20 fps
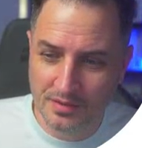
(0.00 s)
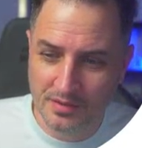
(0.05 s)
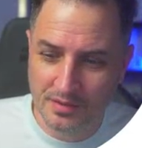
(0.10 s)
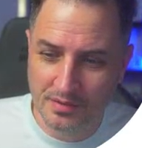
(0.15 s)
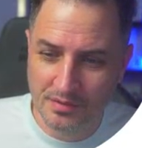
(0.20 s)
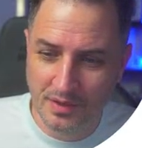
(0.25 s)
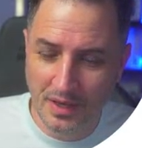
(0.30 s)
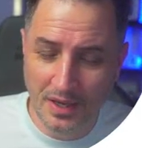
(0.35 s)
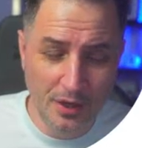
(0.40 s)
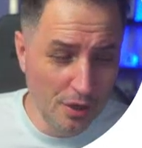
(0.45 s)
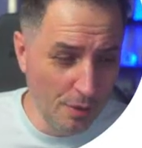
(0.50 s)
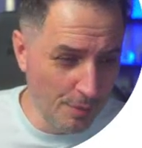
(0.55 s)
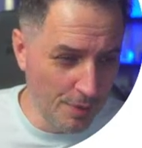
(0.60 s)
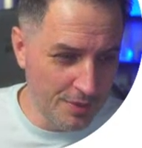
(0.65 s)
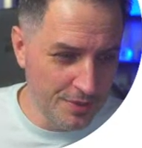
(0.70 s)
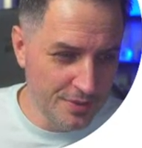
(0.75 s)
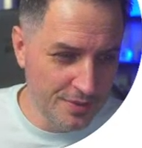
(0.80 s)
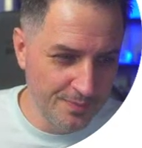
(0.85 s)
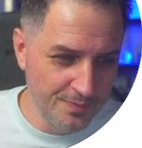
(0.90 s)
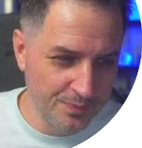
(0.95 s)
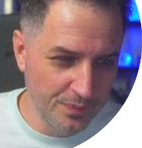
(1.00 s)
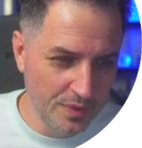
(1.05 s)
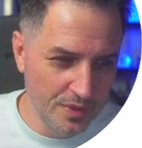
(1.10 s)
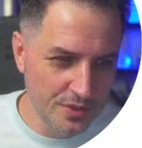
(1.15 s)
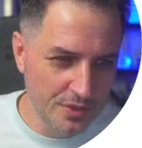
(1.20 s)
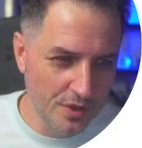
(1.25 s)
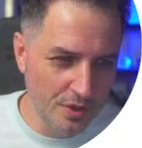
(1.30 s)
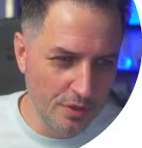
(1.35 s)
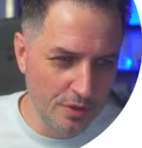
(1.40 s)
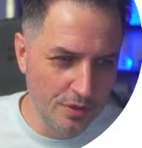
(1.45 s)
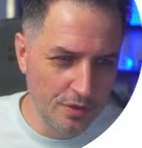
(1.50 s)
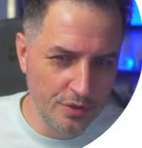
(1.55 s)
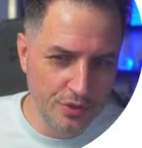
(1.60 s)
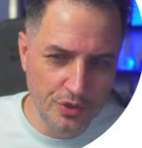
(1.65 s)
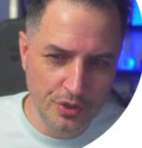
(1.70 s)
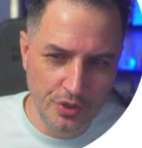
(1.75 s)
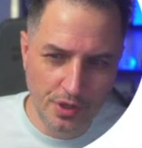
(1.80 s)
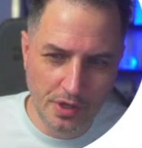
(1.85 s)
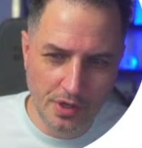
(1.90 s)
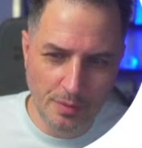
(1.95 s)
e-commerce. So
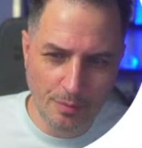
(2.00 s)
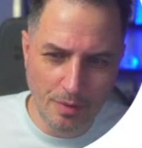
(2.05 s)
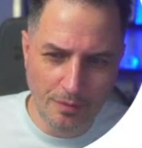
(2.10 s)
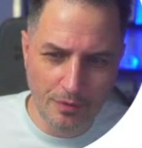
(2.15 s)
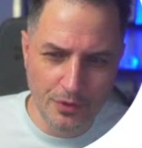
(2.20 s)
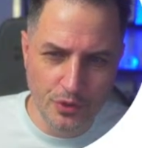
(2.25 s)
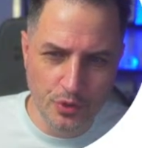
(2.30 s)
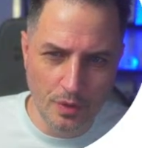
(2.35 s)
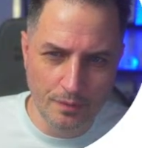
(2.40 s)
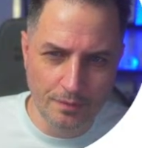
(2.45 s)
you can come over and join for